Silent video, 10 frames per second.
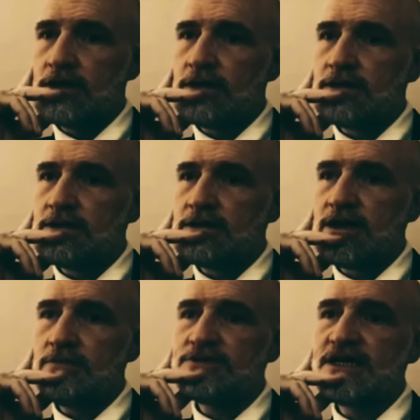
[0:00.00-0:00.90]

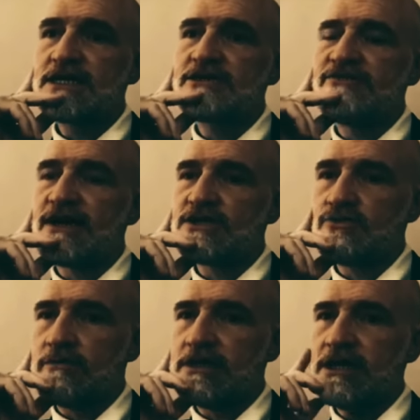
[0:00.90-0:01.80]
objectifies
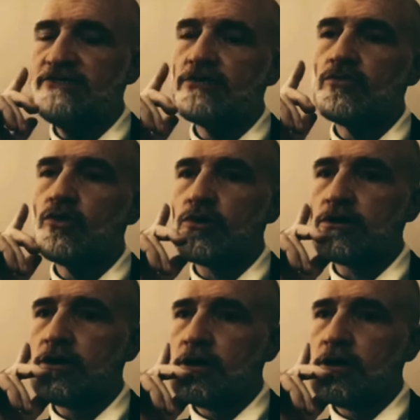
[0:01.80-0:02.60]
women even more